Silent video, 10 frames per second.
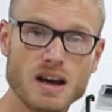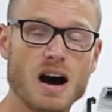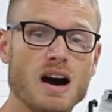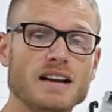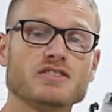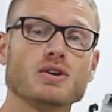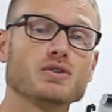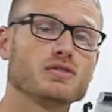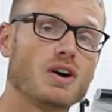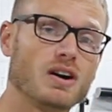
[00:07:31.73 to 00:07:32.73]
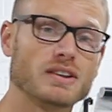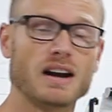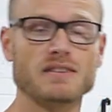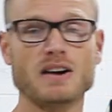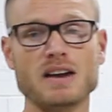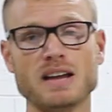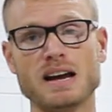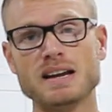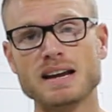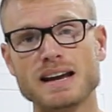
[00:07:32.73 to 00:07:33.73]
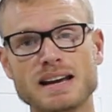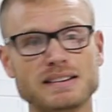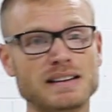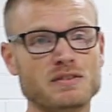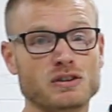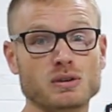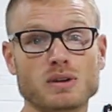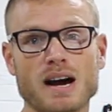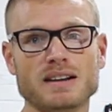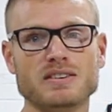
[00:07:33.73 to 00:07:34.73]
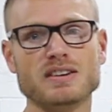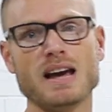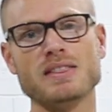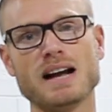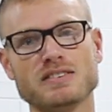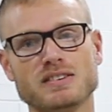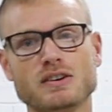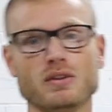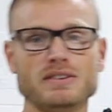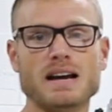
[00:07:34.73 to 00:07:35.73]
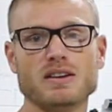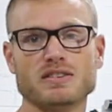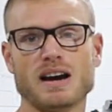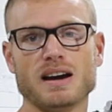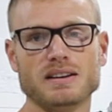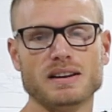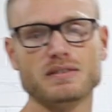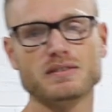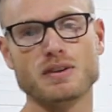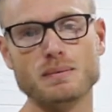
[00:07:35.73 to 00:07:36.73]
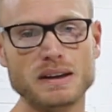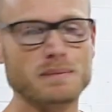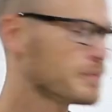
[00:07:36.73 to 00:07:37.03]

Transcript: It's so strong that I find that it leaves glue lines, and that's, you know, the downside to me.